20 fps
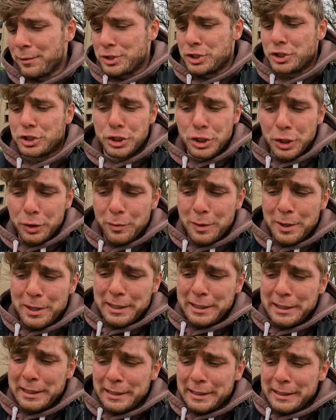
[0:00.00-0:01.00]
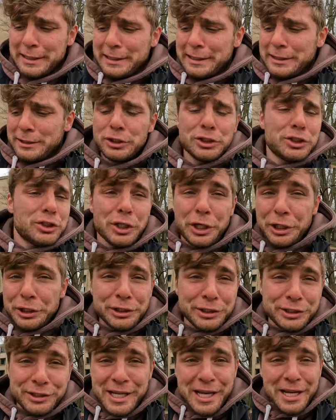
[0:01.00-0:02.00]
which is a good one. Just
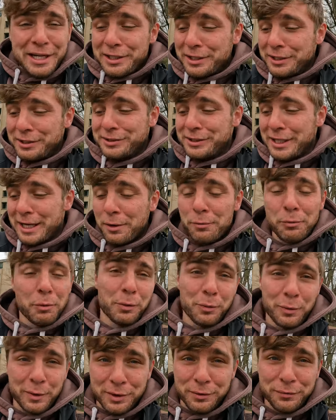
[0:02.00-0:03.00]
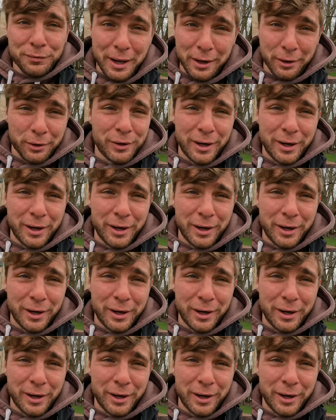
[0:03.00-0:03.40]
sucks it's not a second one with the flower